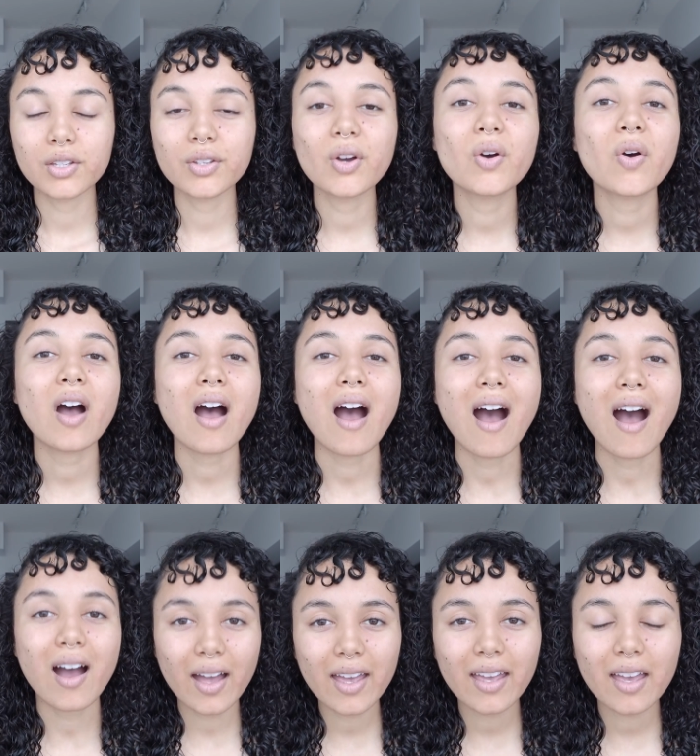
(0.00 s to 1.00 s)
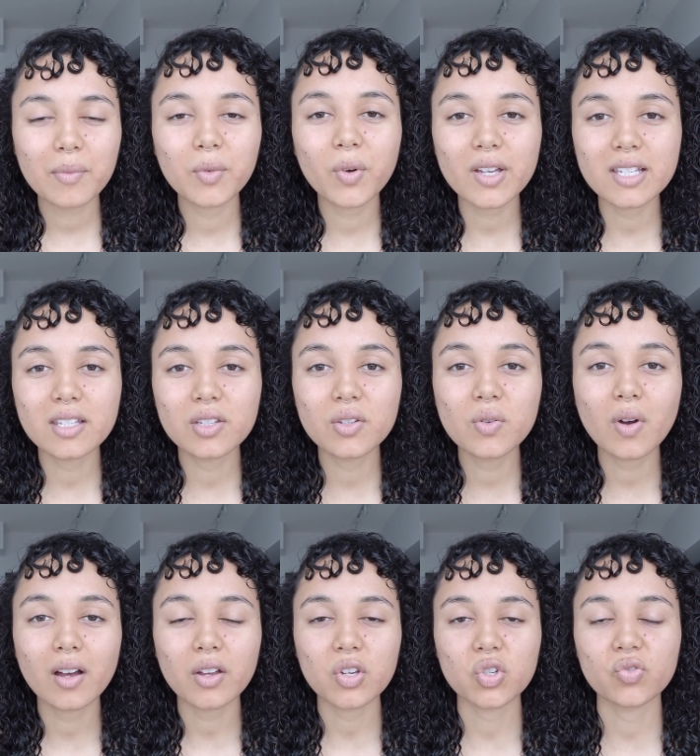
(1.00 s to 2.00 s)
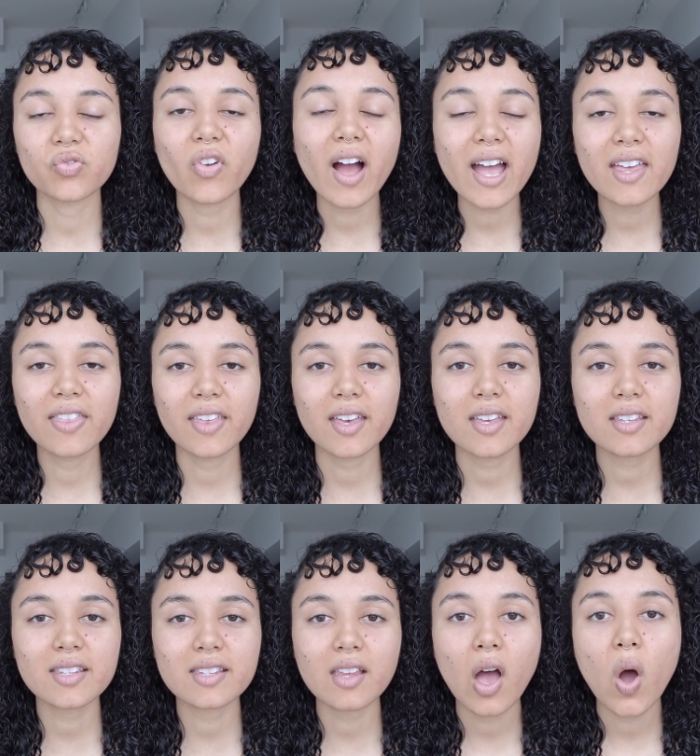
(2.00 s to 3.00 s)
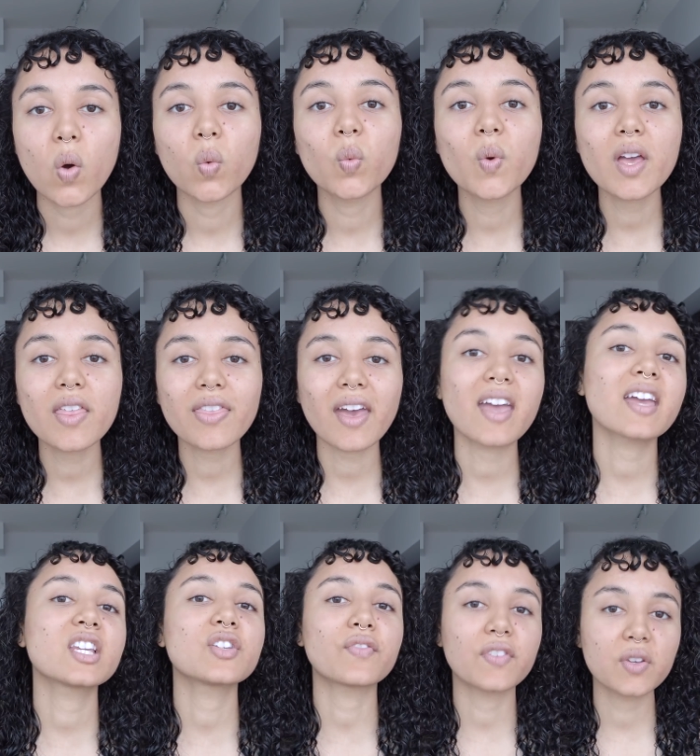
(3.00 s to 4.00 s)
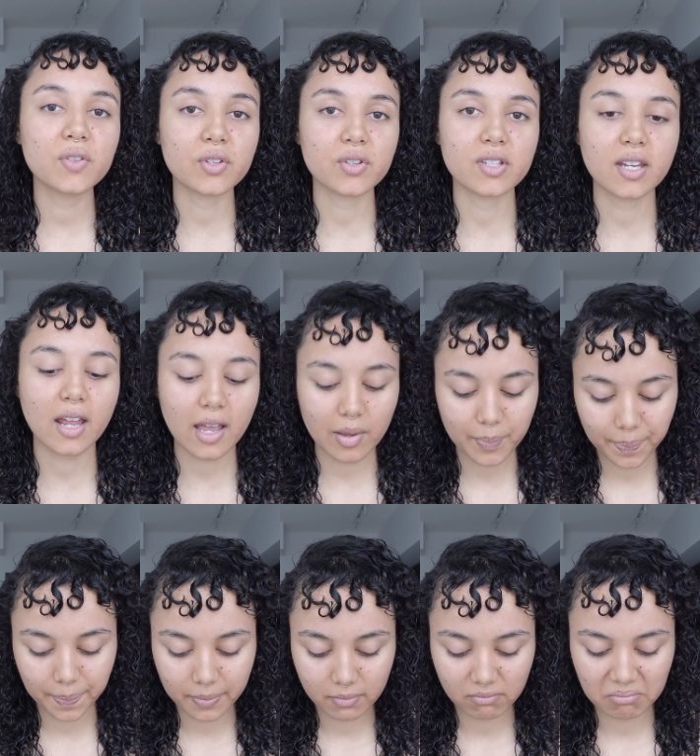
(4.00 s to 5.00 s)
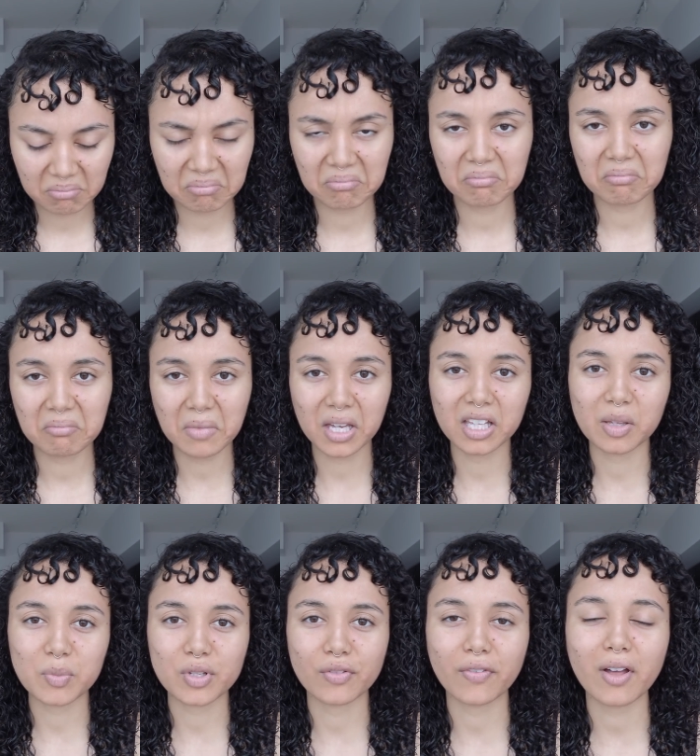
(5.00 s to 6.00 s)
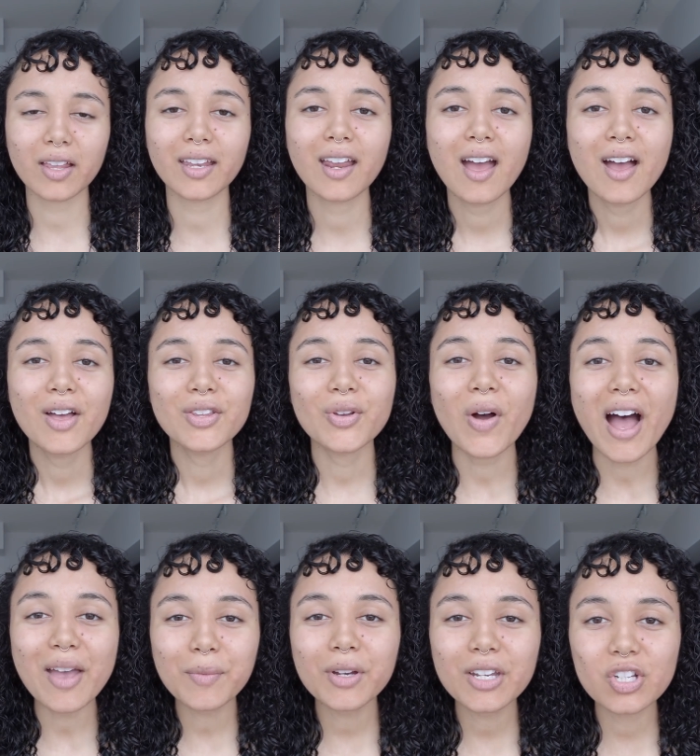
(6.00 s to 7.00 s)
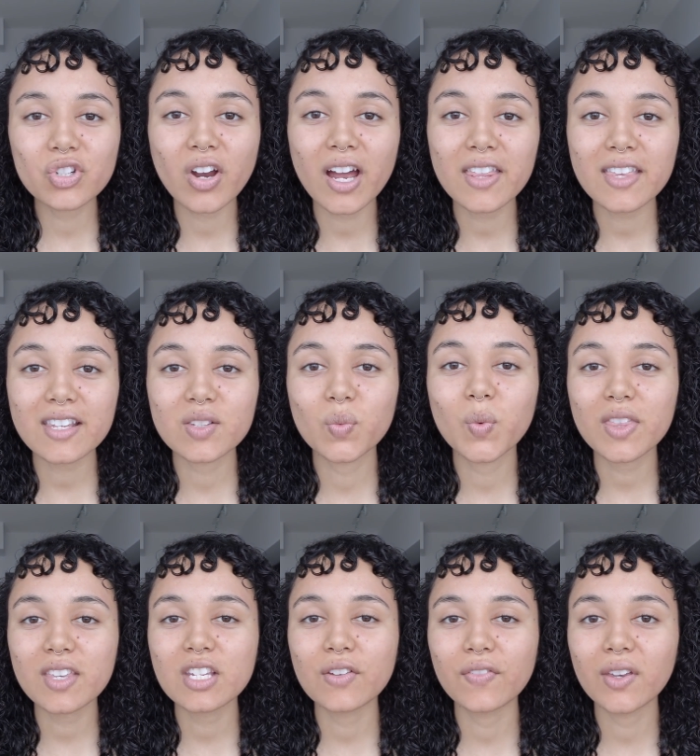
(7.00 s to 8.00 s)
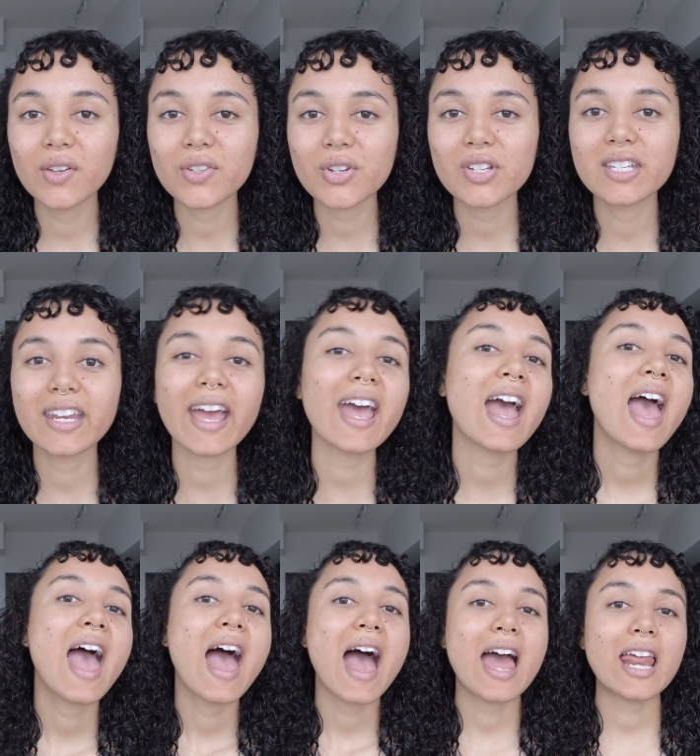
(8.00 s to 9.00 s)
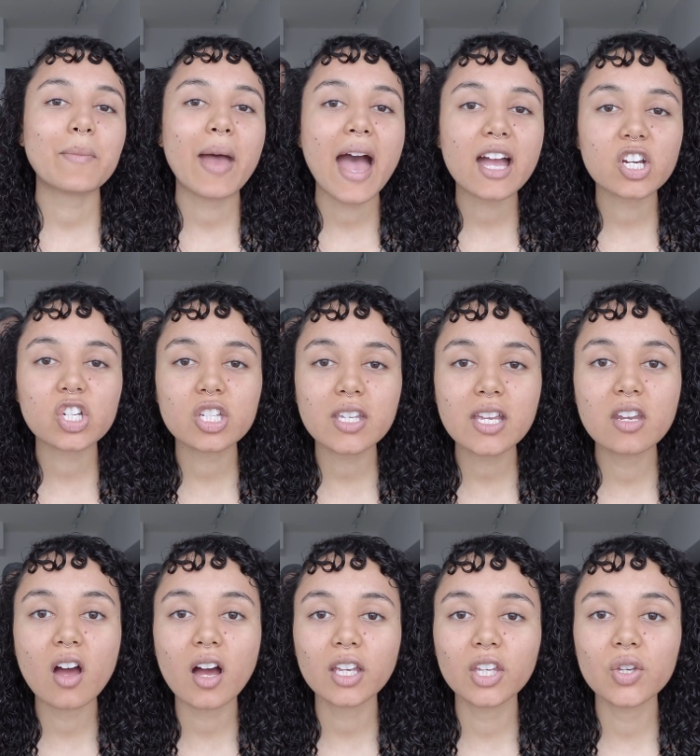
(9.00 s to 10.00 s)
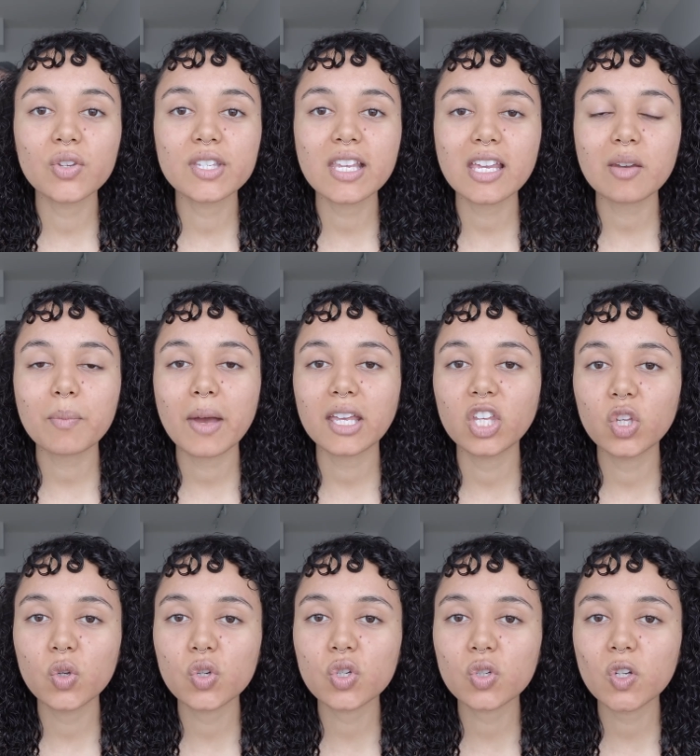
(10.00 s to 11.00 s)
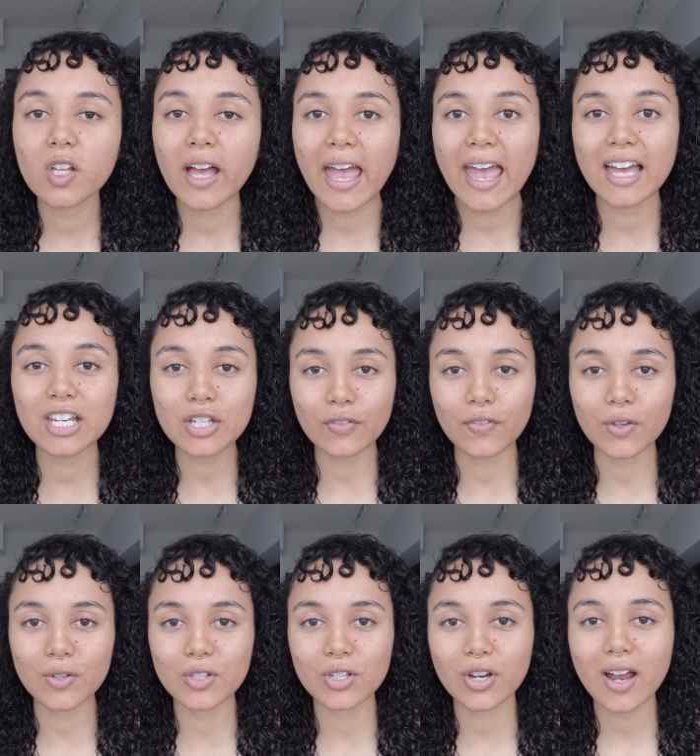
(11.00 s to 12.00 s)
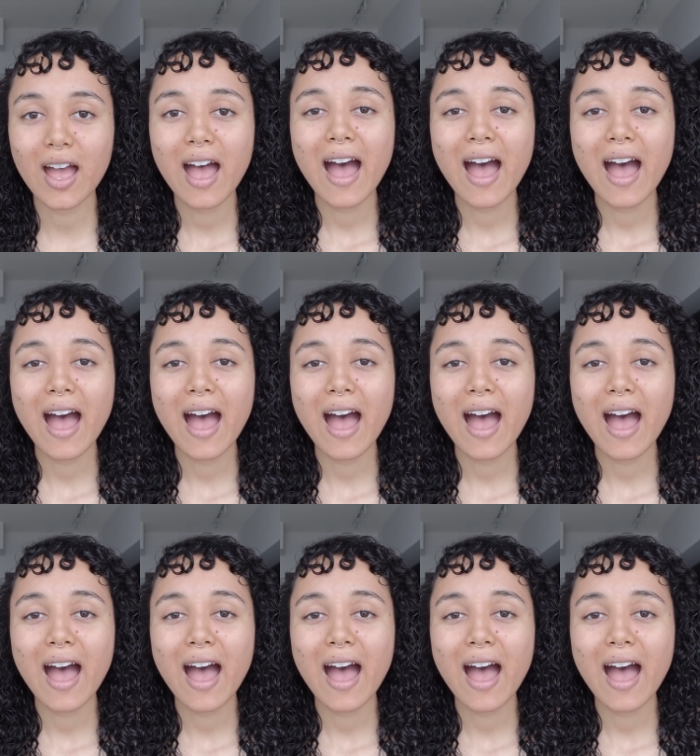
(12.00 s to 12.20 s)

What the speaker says: So I am going to dry this with a diffuser today. My clips are falling. So I'm going to dry this with a diffuser today, and I'm actually not using my usual hand diffuser.